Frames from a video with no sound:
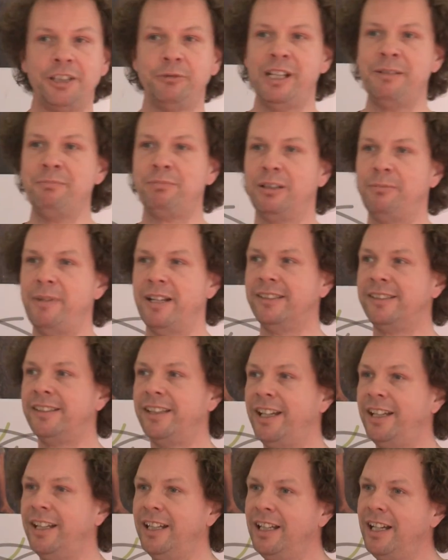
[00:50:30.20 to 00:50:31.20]
we implement
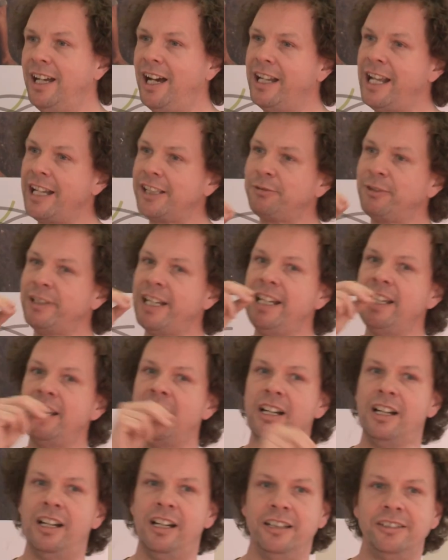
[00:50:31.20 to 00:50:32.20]
it? And that's when they
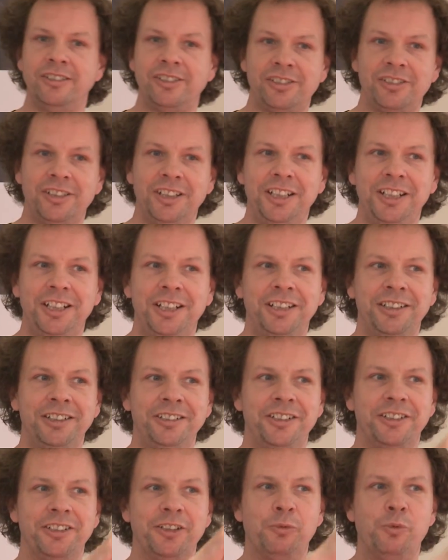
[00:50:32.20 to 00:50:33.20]
learned
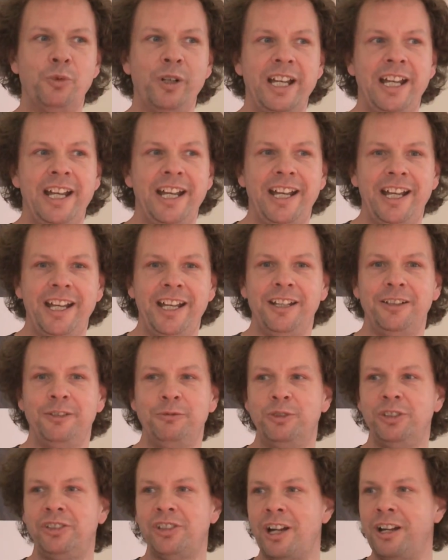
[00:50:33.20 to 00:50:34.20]
that the weir
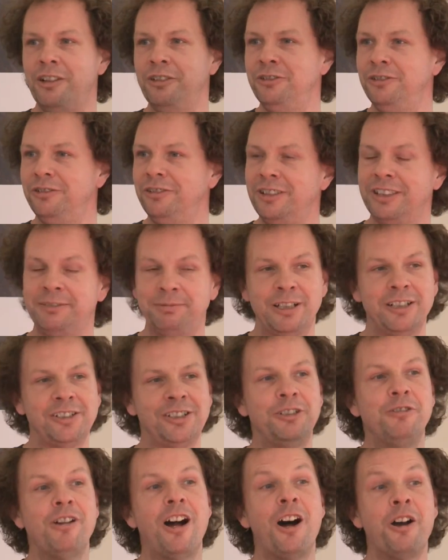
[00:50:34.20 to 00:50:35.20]
was owned, the person
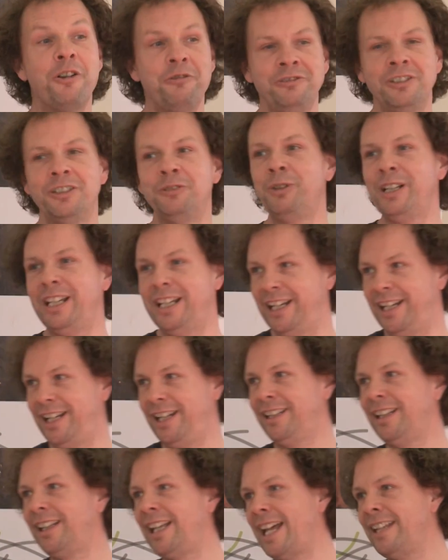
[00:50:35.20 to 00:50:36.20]
who owned the
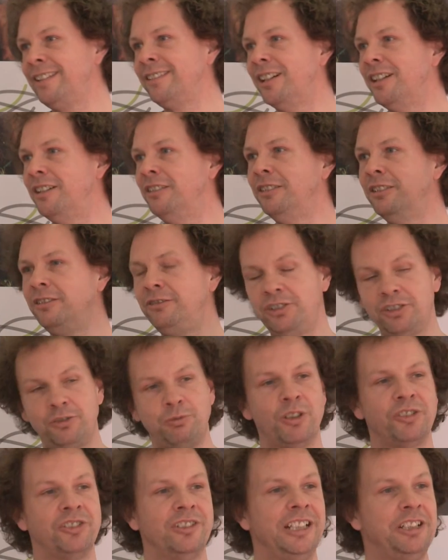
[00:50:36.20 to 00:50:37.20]
weir, the landowner, just
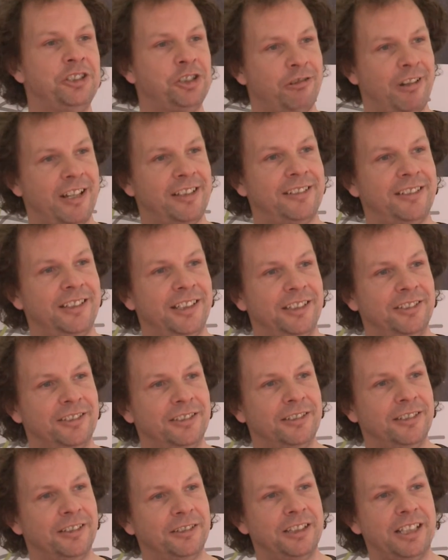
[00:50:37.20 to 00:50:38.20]
wasn't interested,
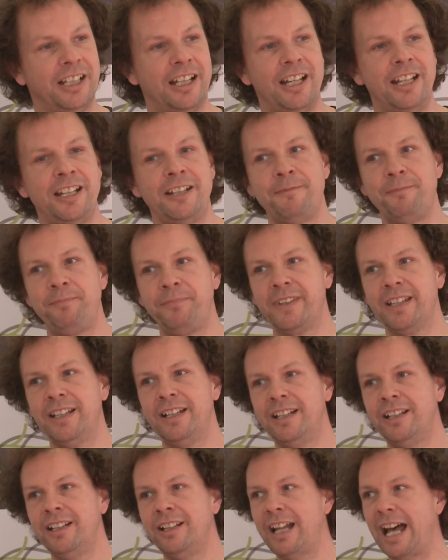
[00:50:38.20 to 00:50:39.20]
okay,
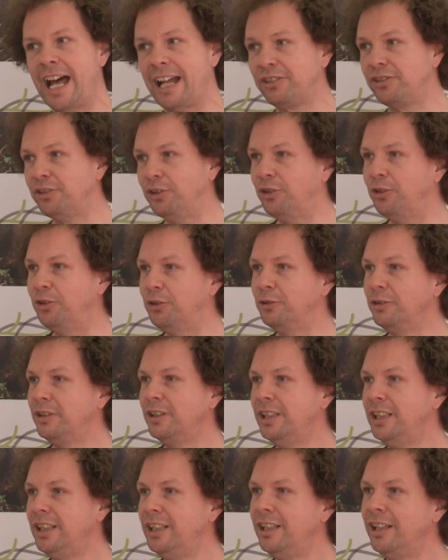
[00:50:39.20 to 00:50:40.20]
at all.
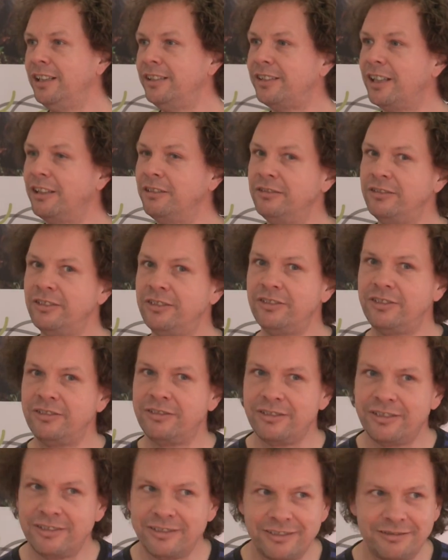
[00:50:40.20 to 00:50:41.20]
So
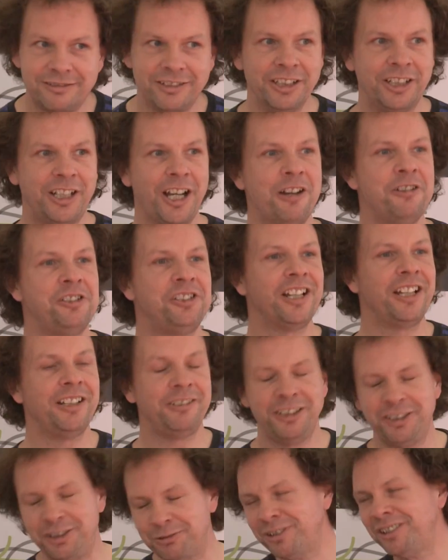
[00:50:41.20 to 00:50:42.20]
negotiate, do
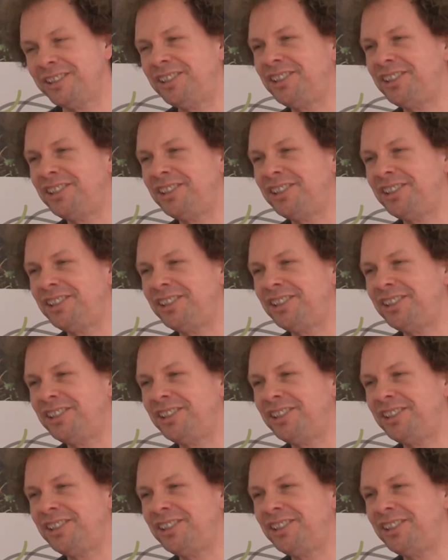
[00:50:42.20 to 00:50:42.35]
you want a